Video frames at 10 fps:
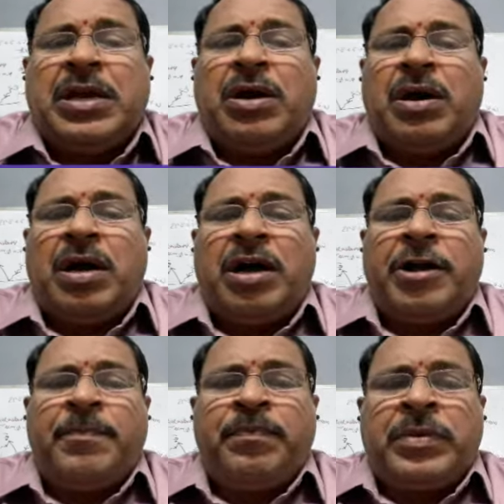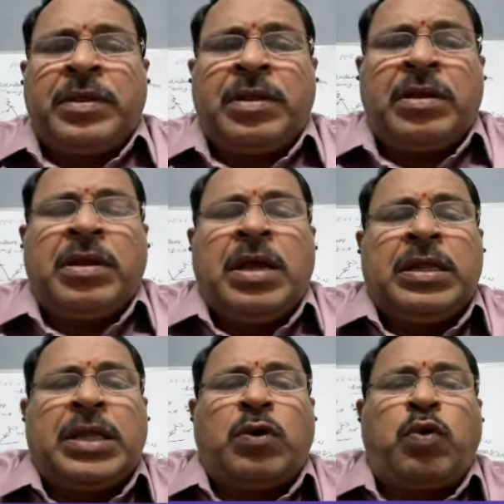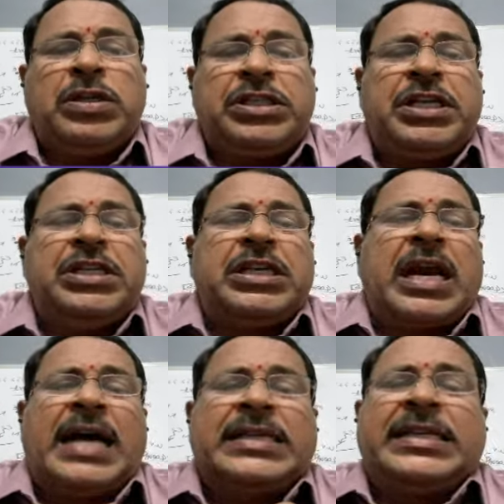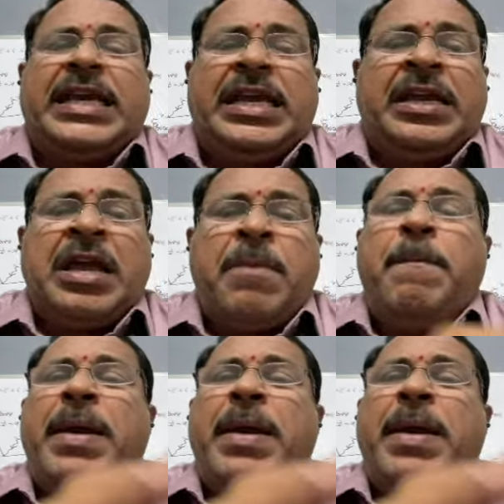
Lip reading: the questions are asking